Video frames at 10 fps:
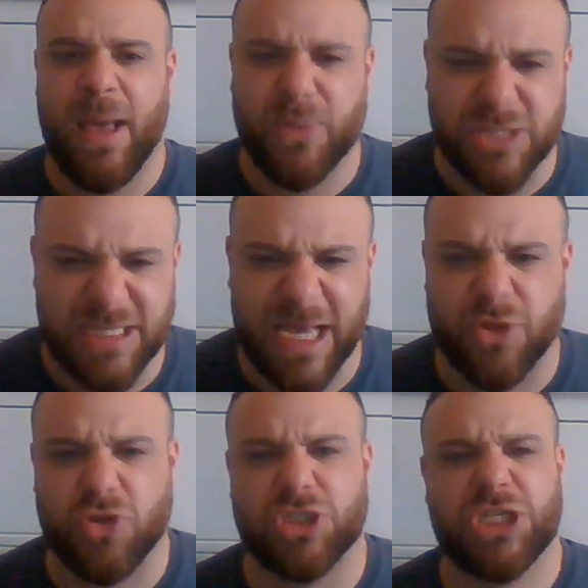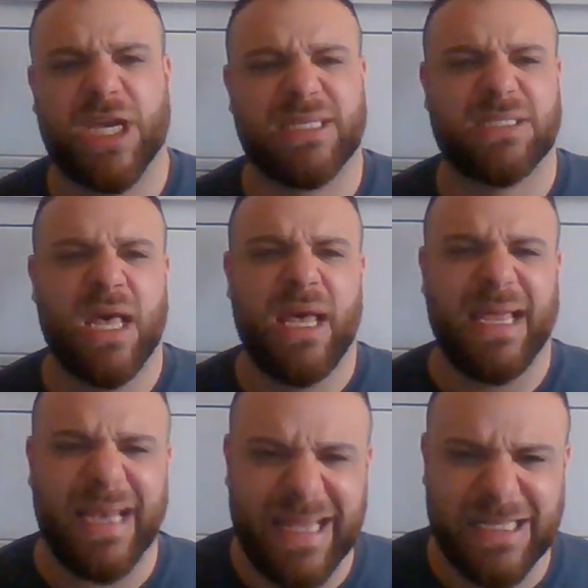Puts his head on your chest, he
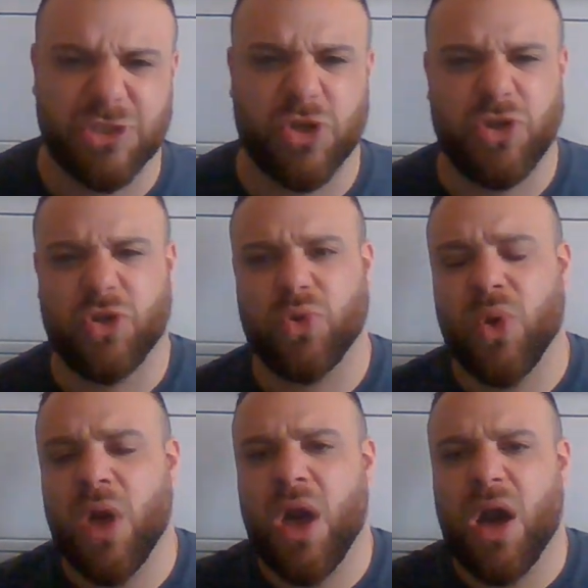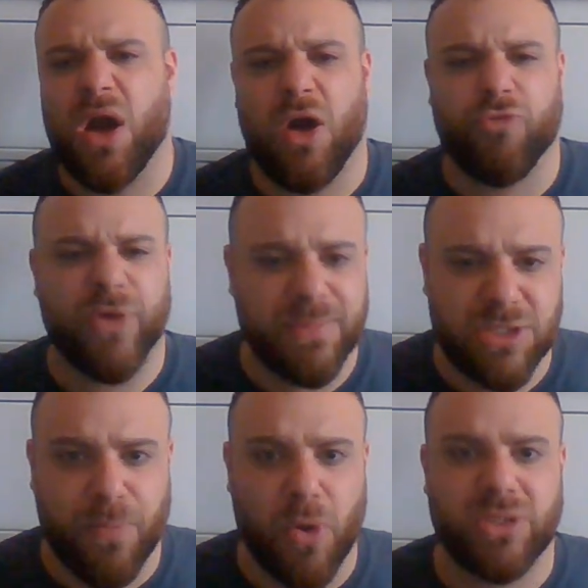leans on you, rips
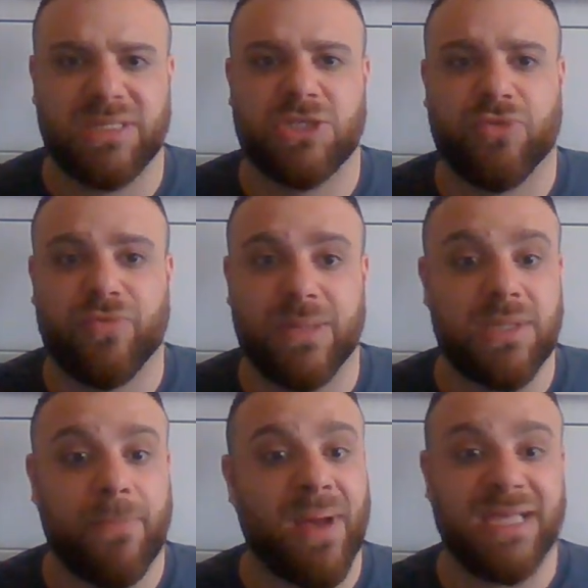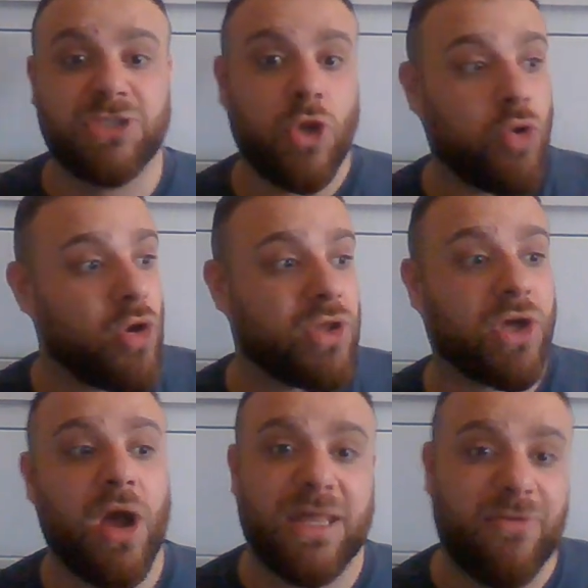the body to the ribs, but he's no longer the
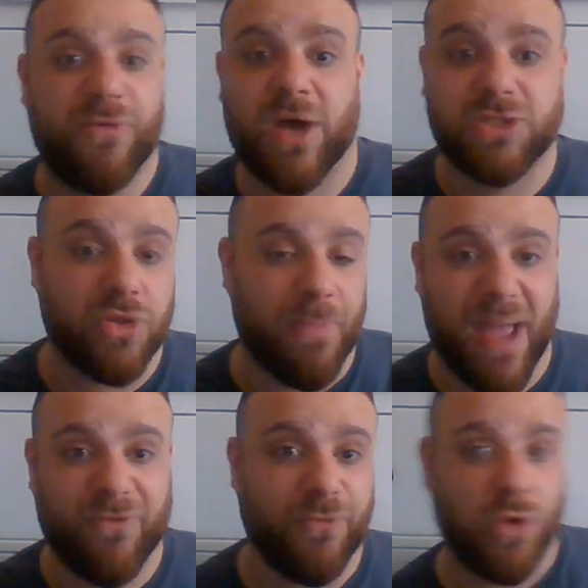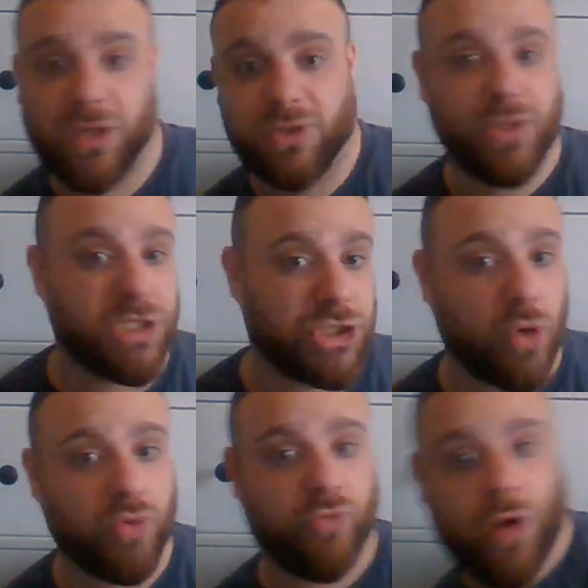guy that fights on the back foot and doing the
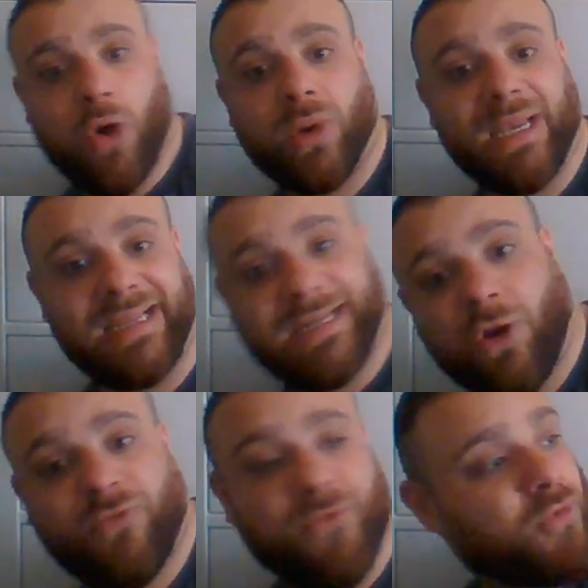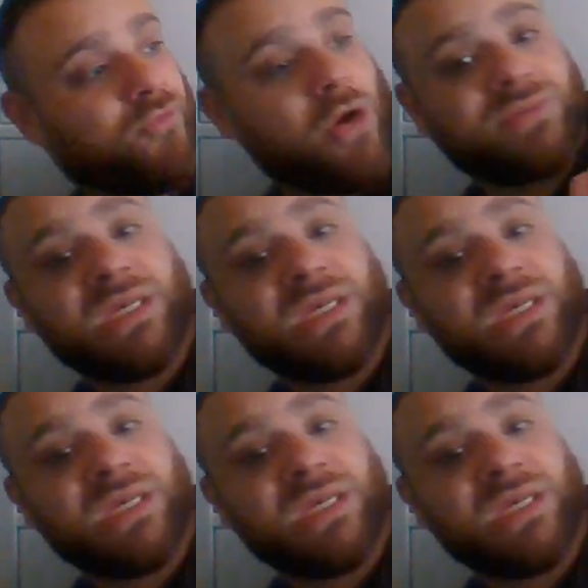shoulder roll and leaning off the ropes